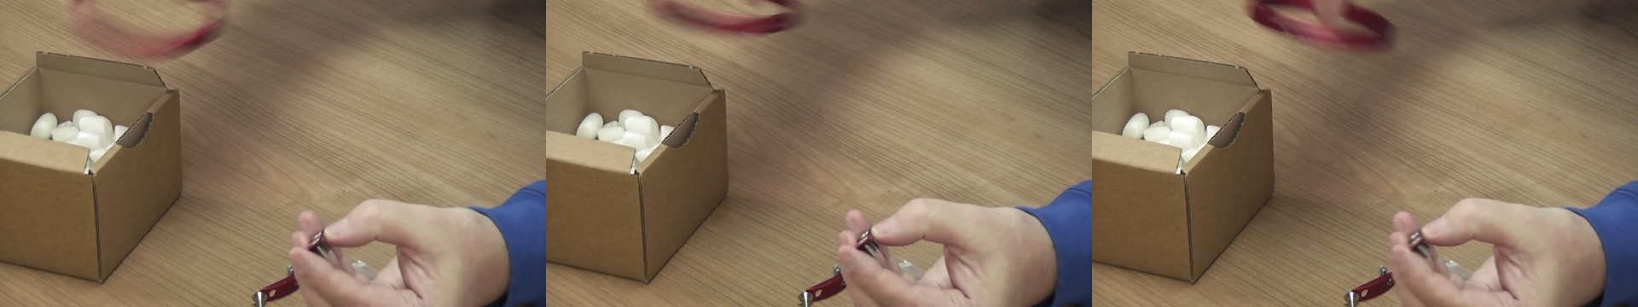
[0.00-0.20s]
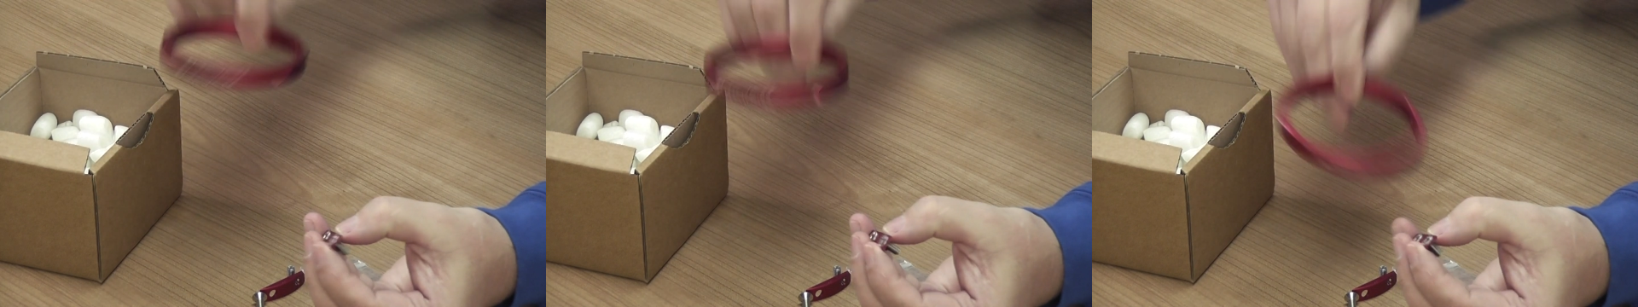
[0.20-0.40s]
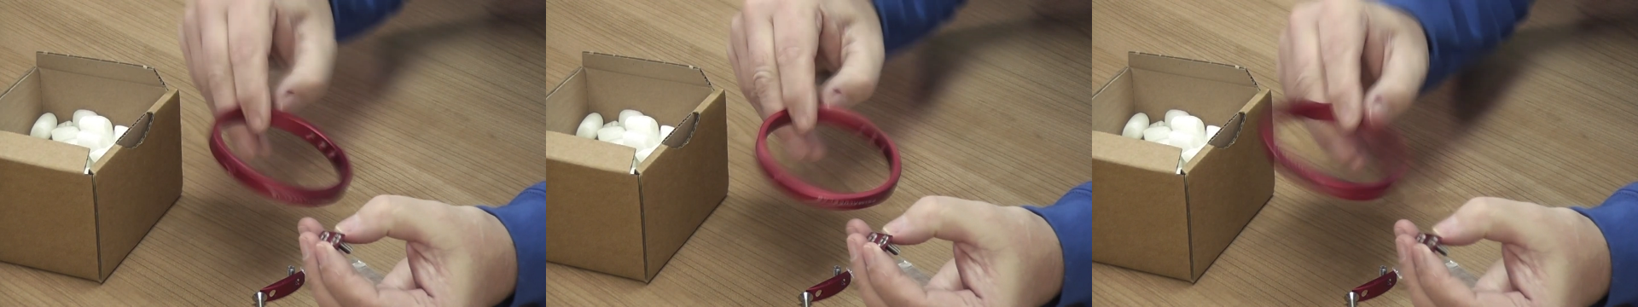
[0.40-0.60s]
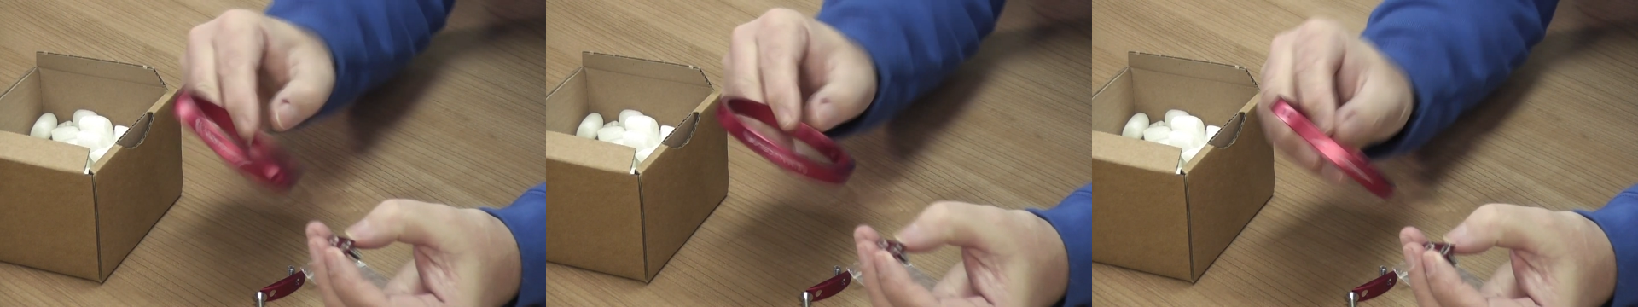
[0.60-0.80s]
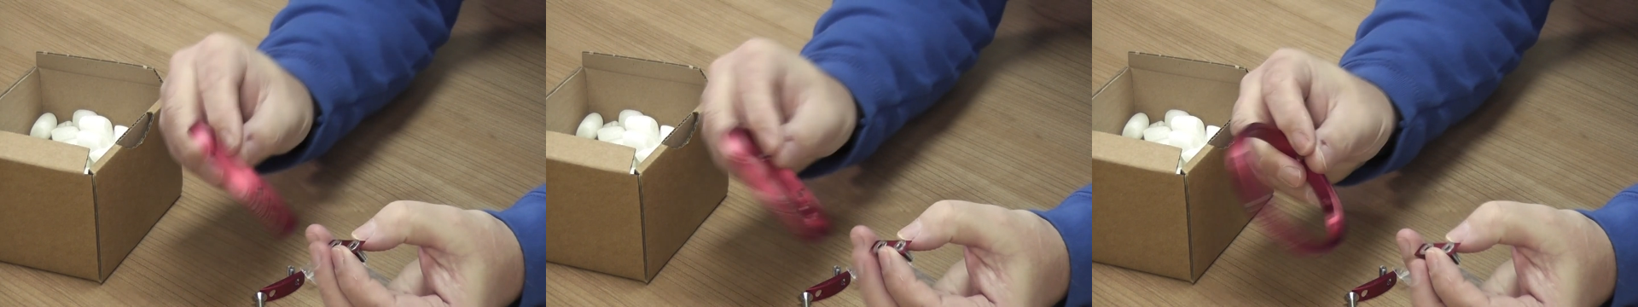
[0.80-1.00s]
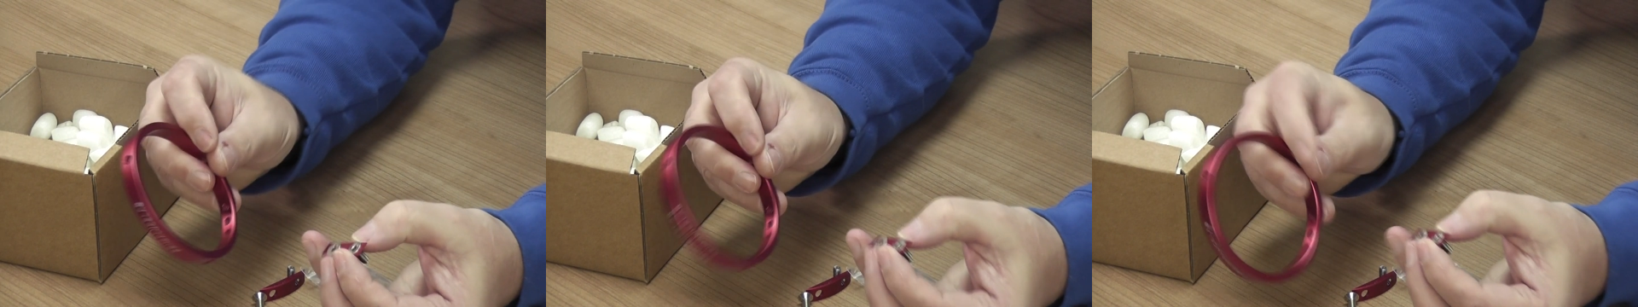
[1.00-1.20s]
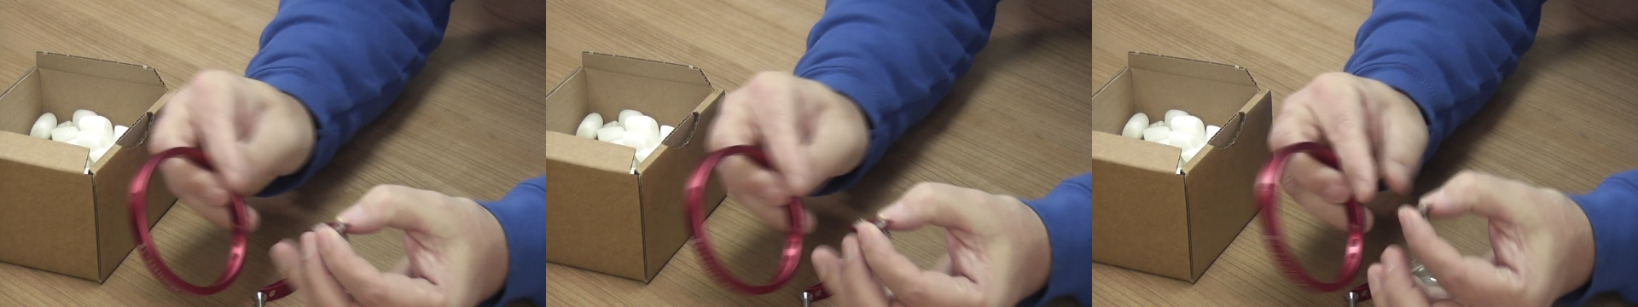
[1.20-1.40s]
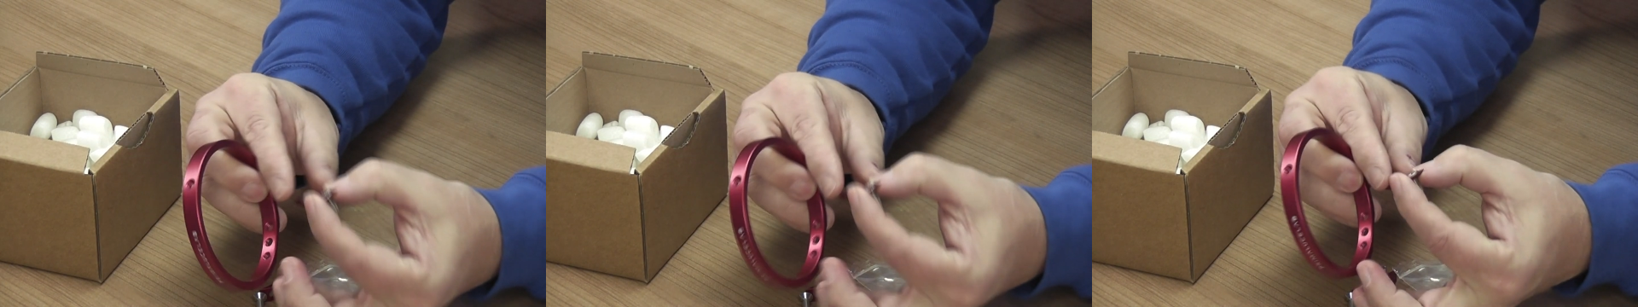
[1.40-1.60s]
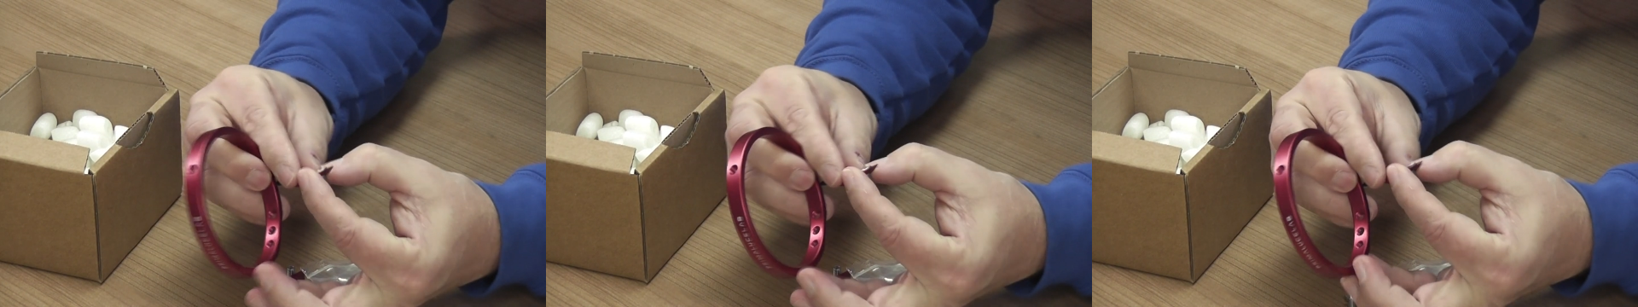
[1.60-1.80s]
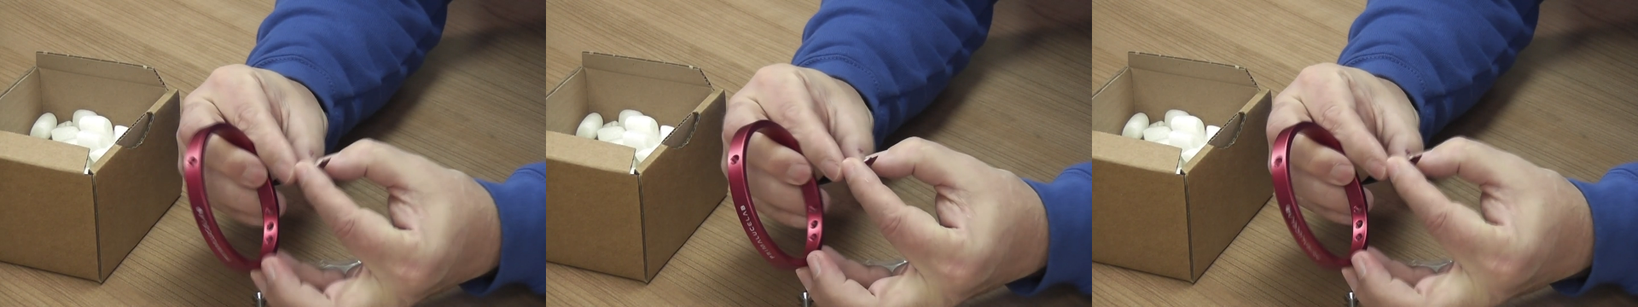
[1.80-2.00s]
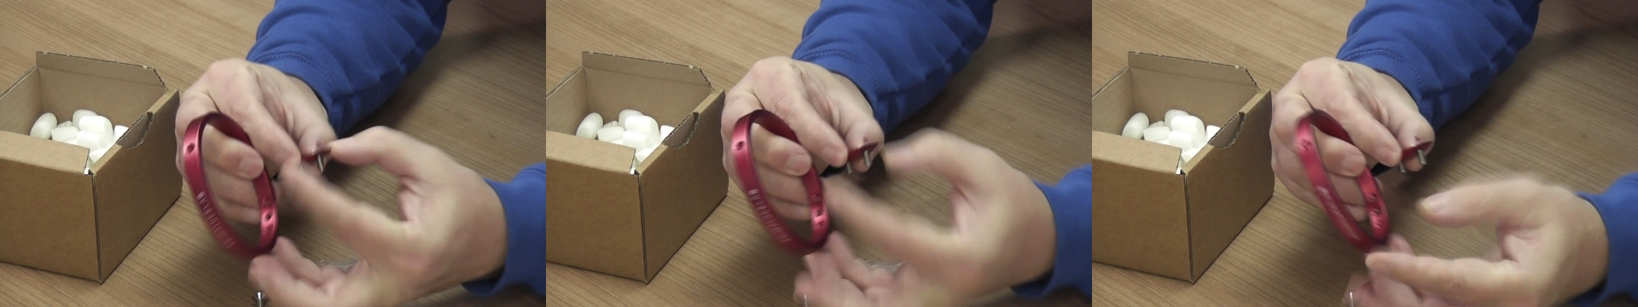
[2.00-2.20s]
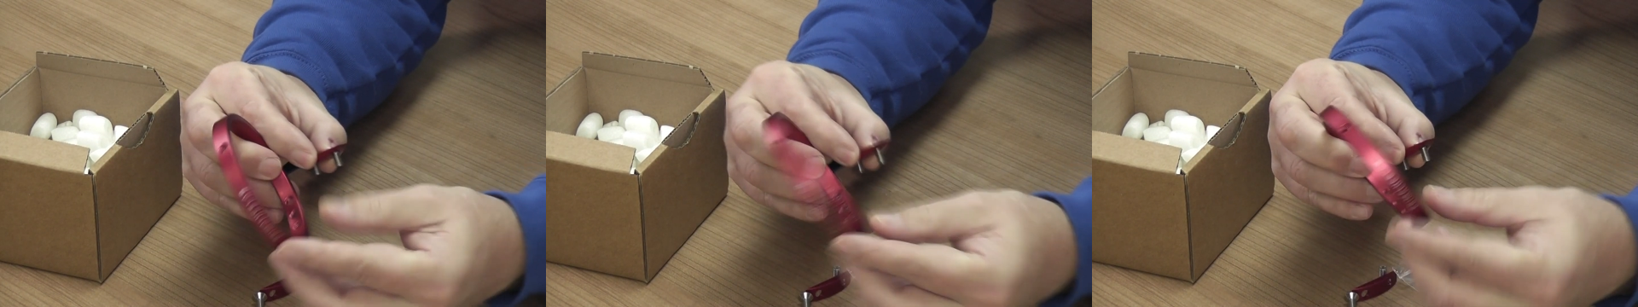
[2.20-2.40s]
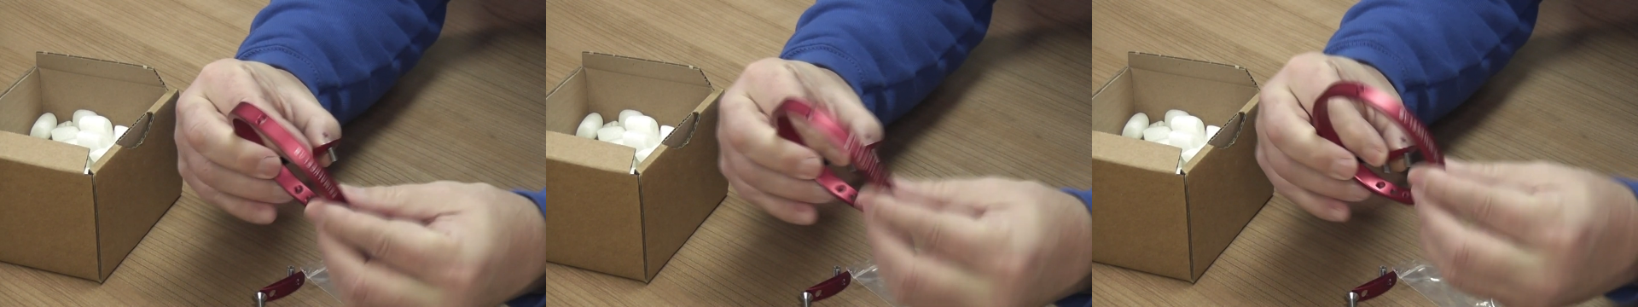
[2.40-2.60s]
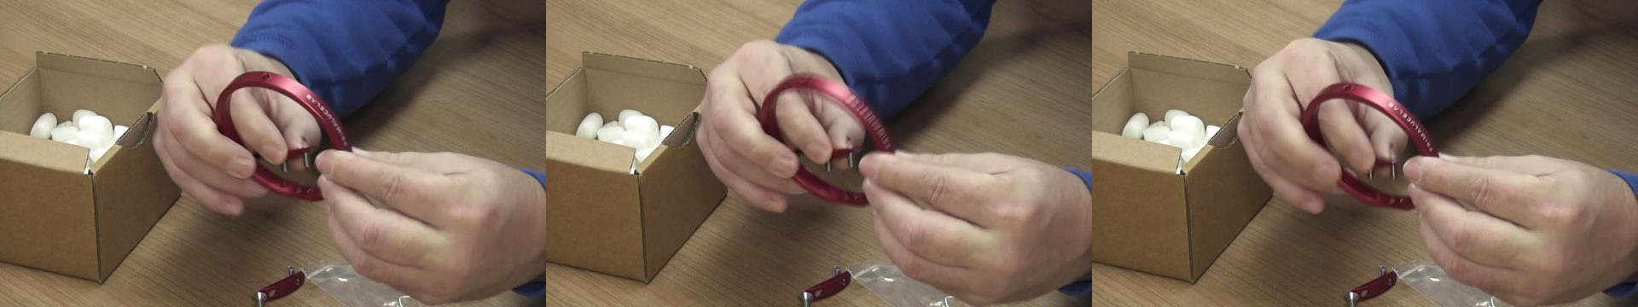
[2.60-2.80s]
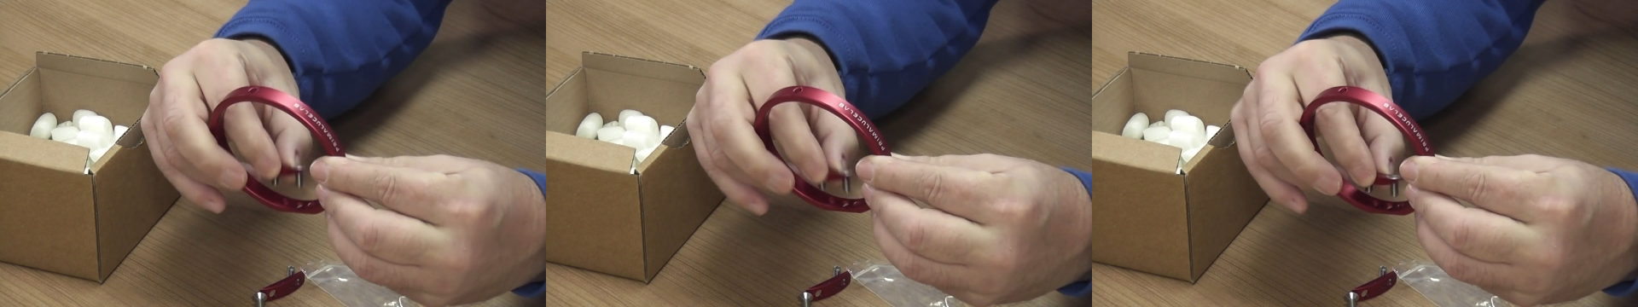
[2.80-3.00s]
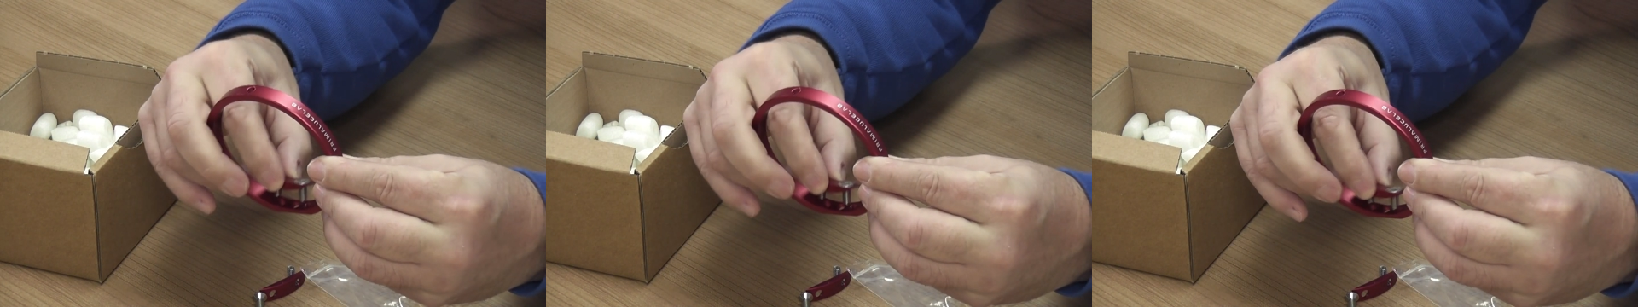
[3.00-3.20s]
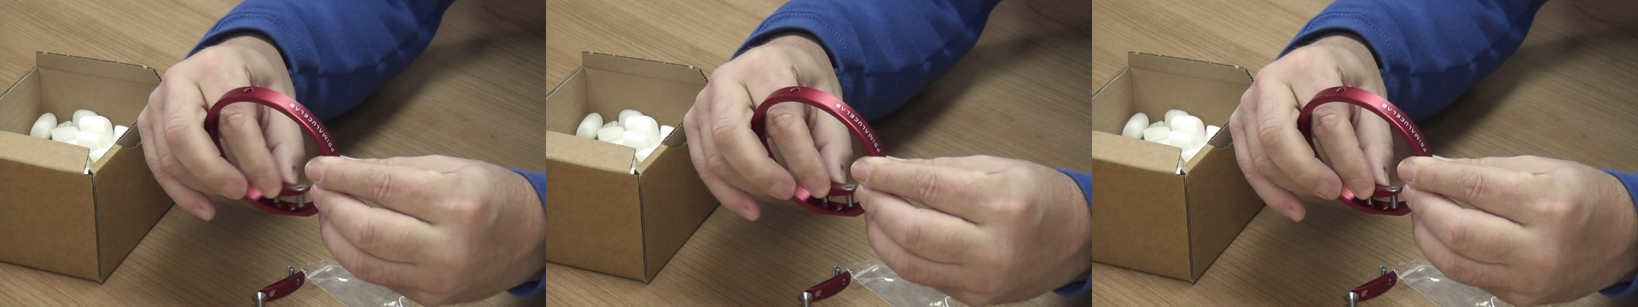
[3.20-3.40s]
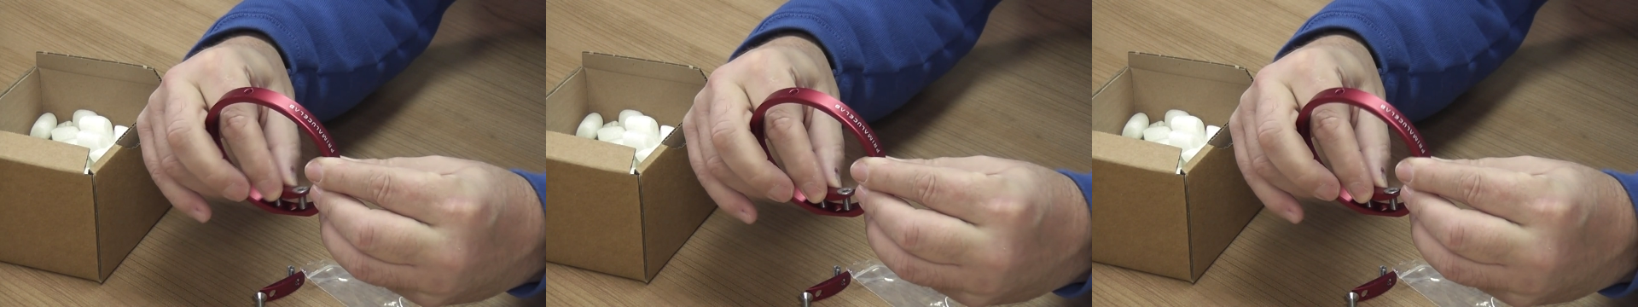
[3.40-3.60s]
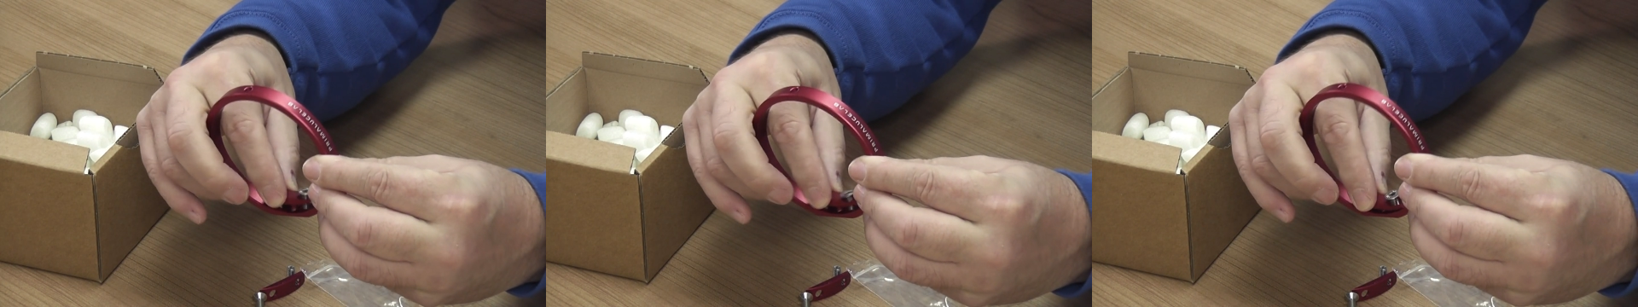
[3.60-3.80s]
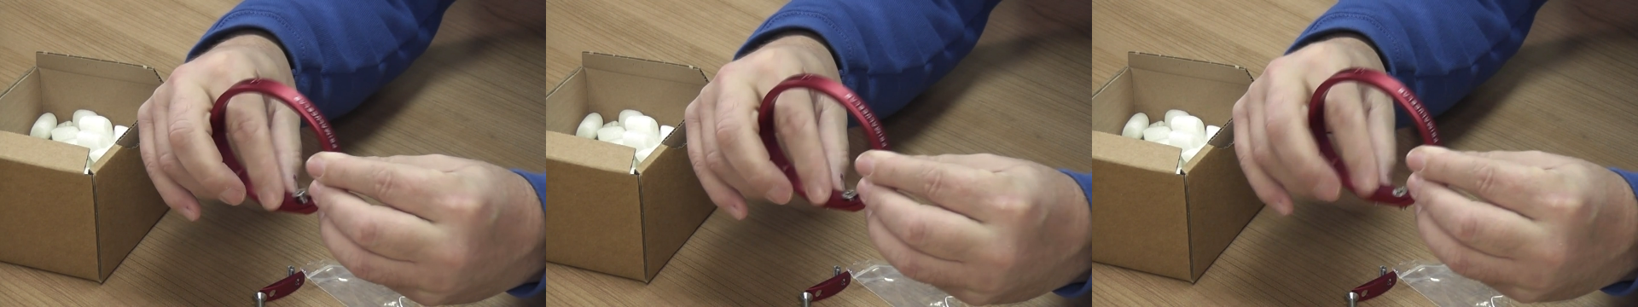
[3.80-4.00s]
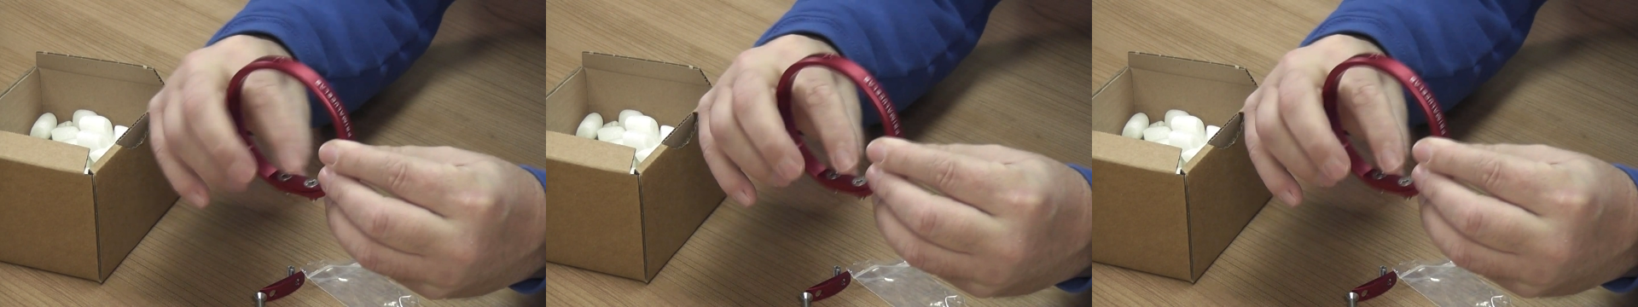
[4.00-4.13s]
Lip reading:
(no speaker visible)